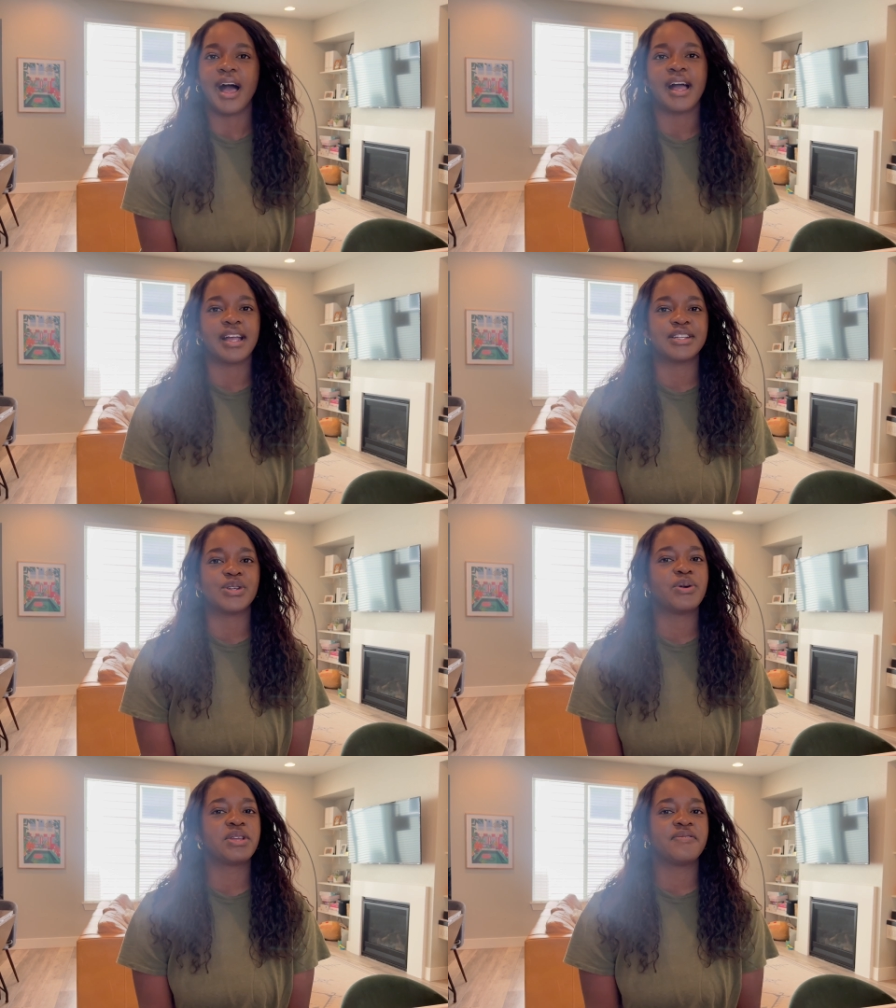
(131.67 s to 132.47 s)
I
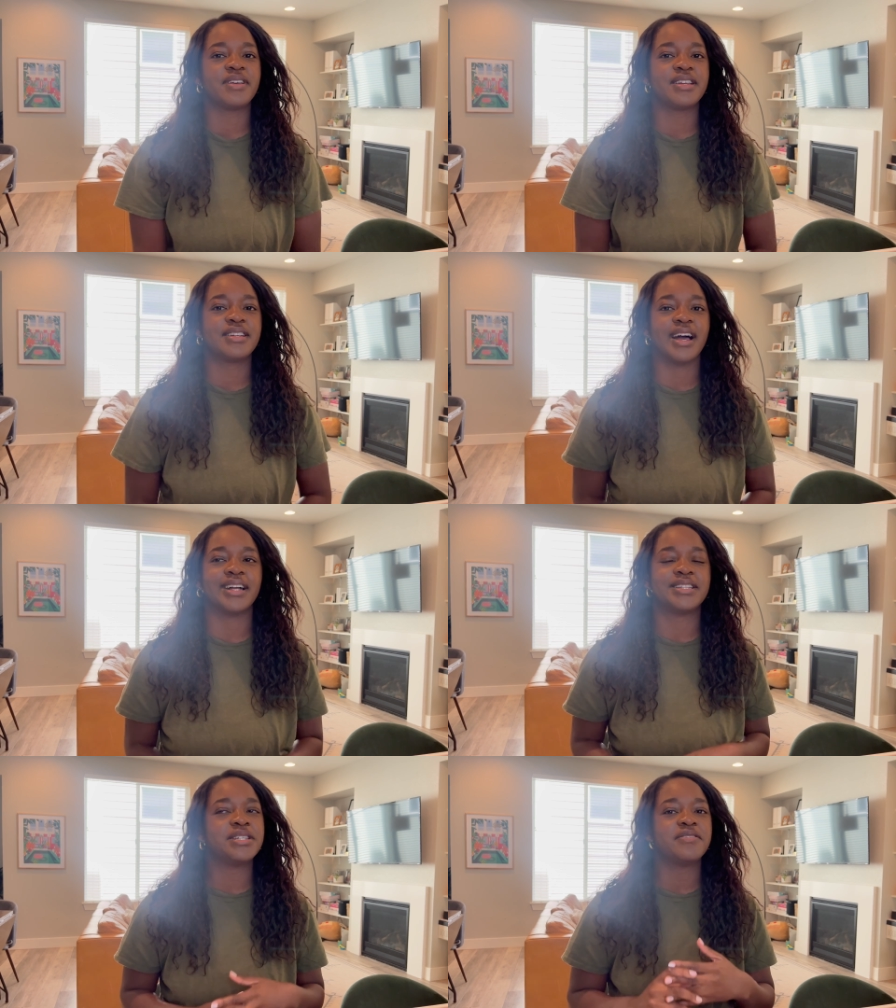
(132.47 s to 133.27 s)
don't even,
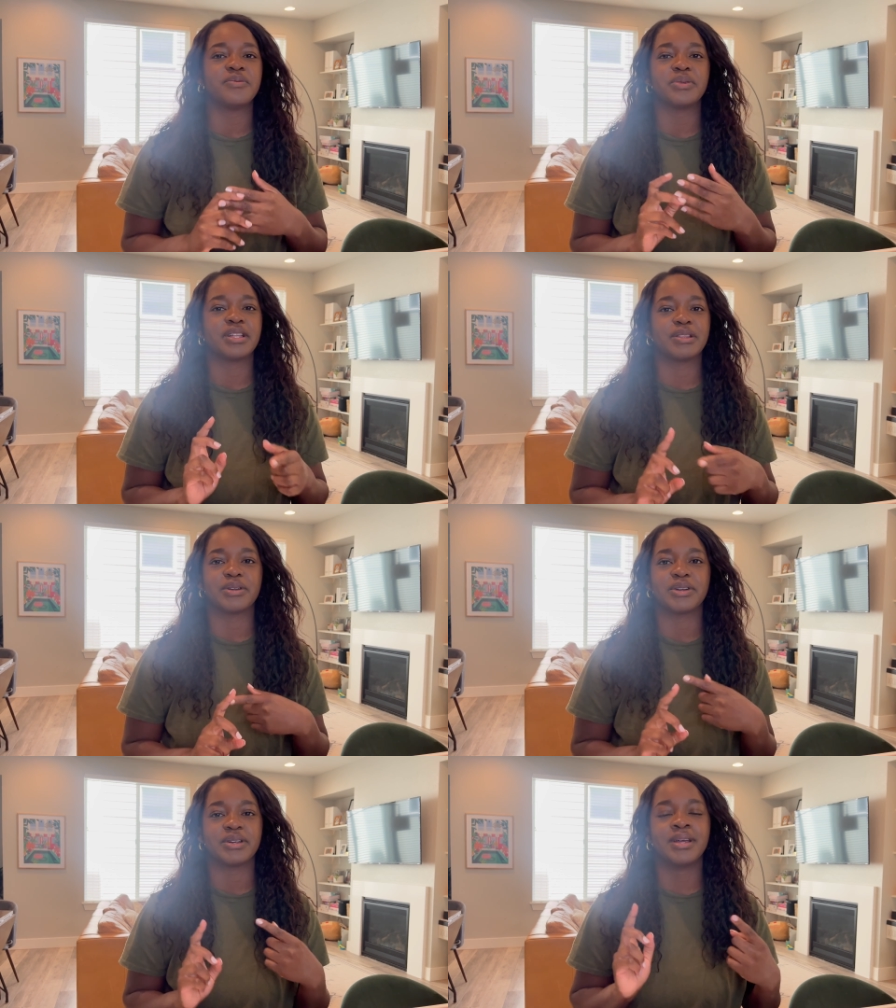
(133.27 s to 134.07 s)
I didn't even really
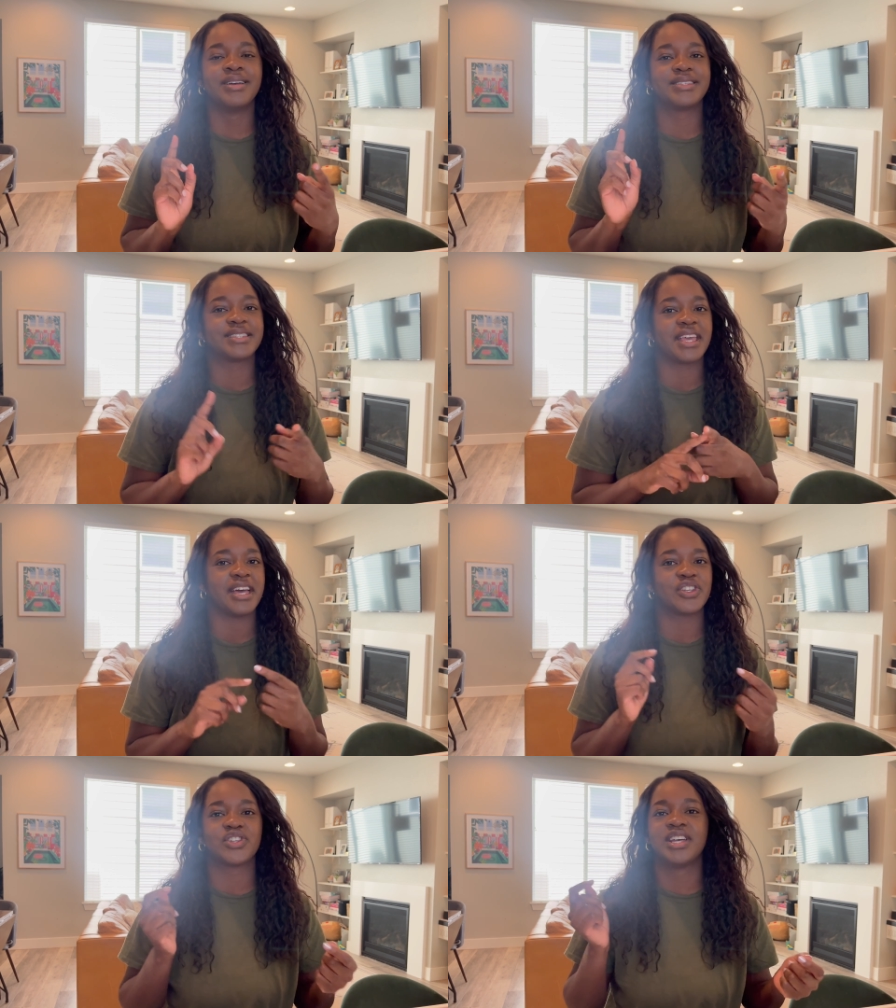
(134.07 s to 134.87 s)
learn
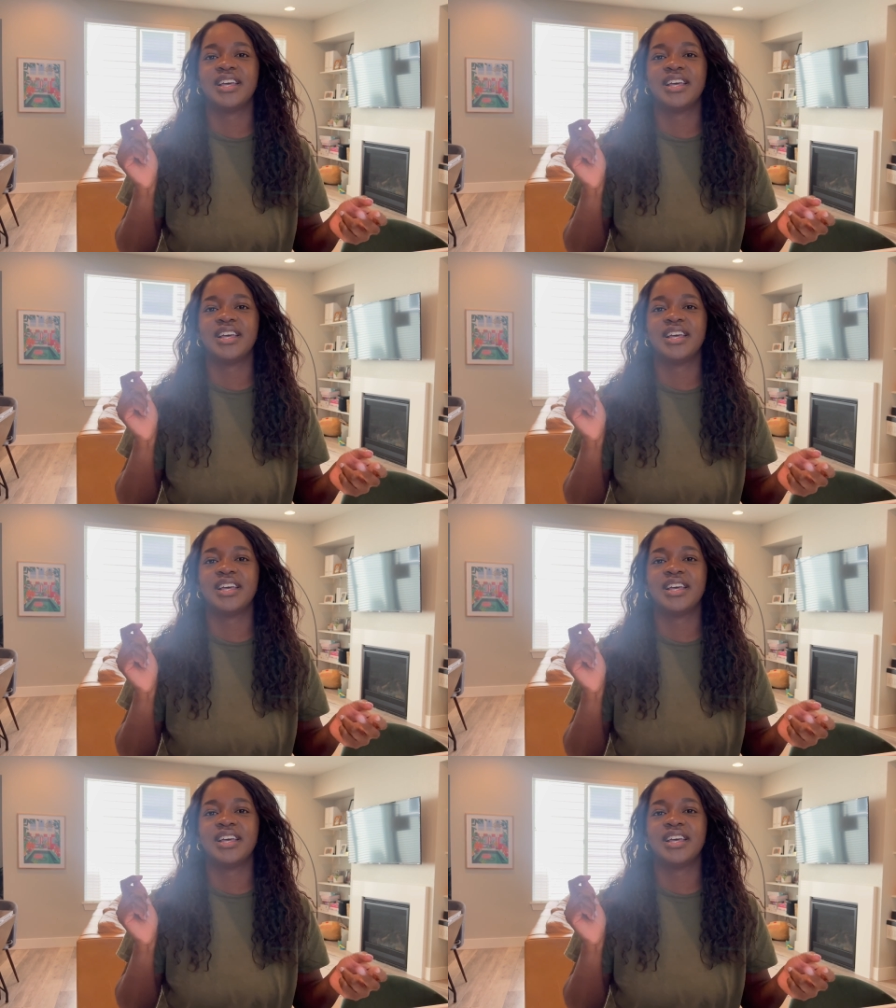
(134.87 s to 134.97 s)
Sketch,